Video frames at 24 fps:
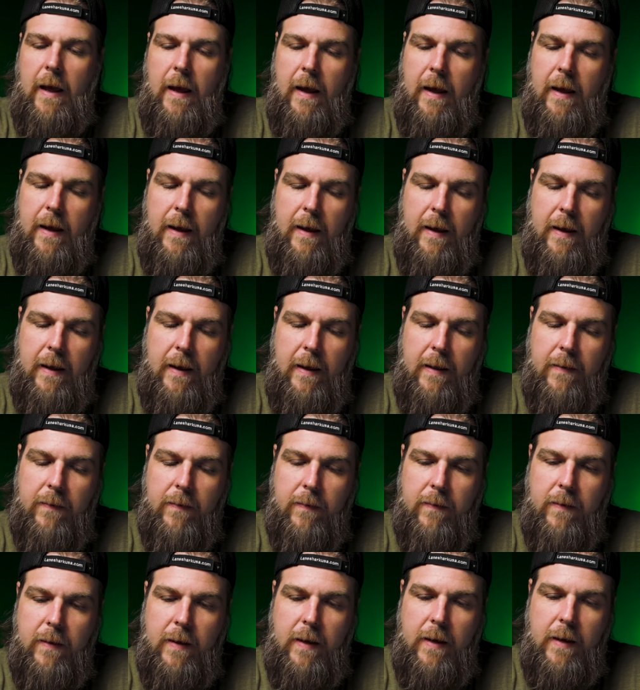
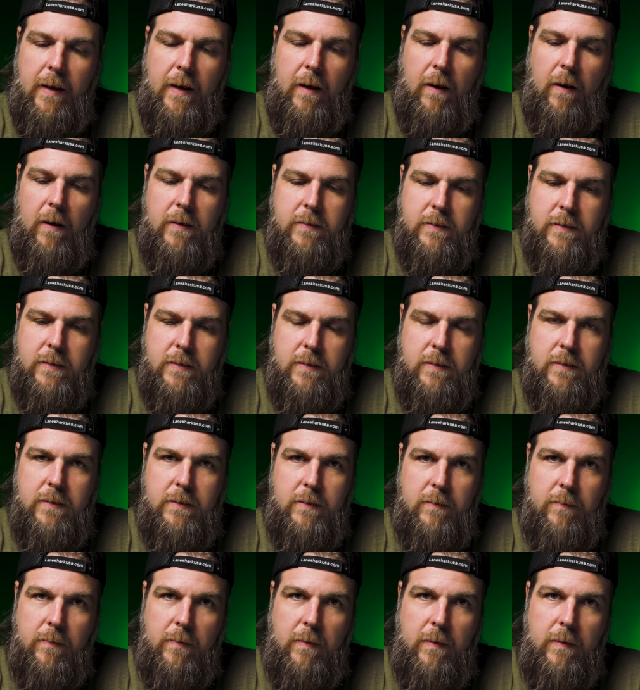and the heat
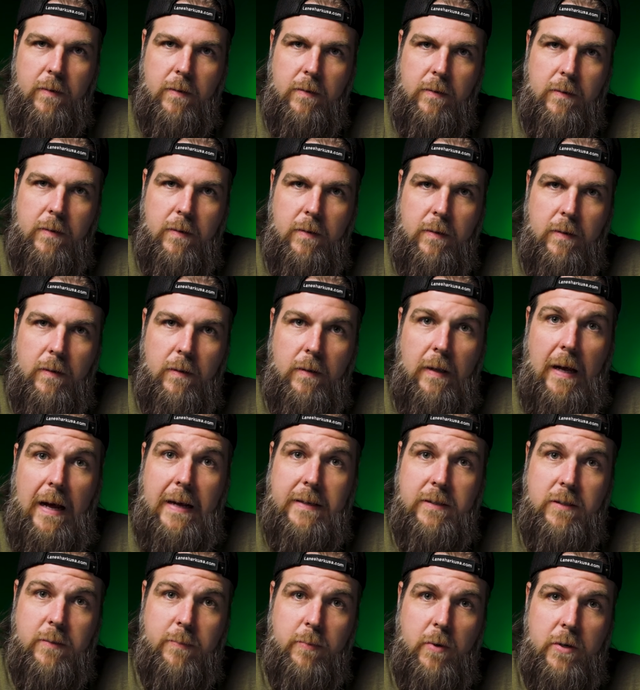causes the
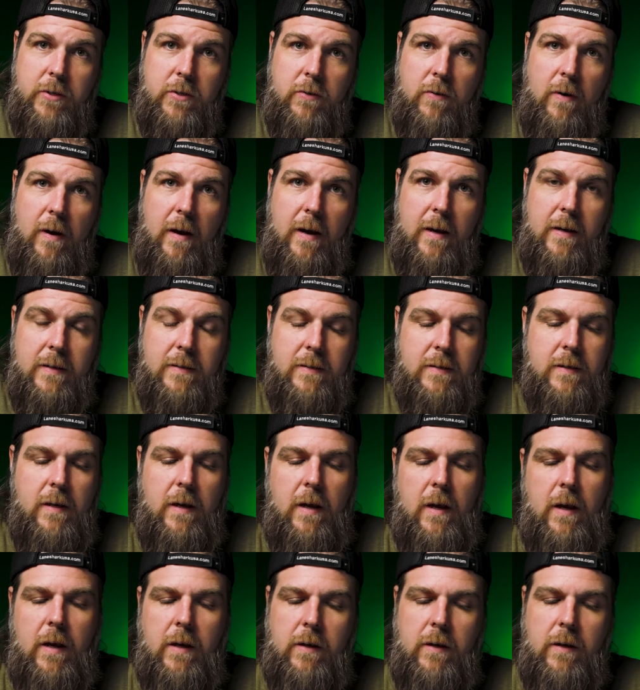lines to pressurize.